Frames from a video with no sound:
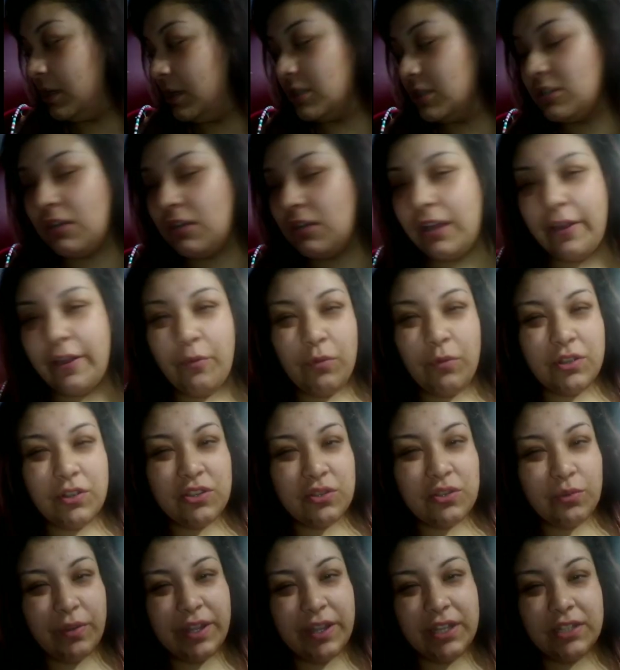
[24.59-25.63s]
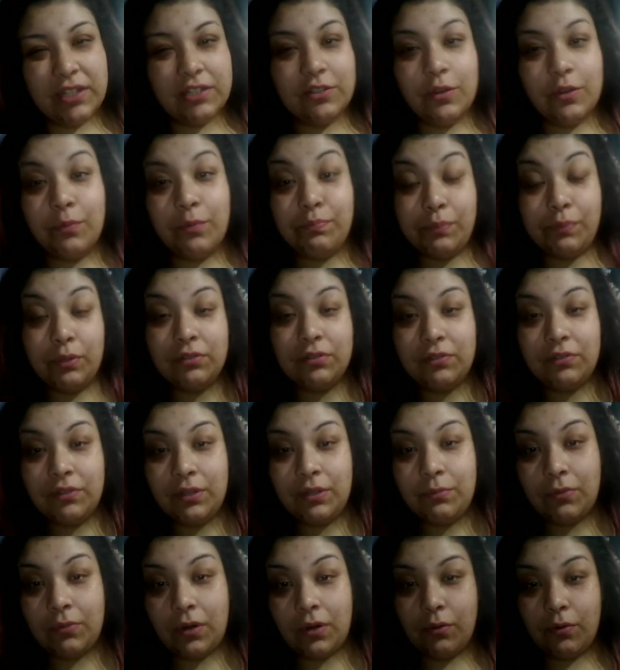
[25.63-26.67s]
So I want to wait until both of
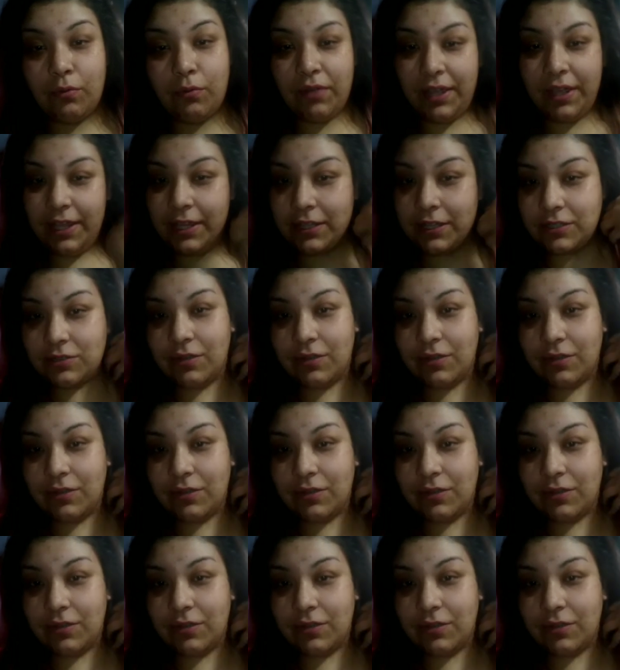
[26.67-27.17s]
them are awake.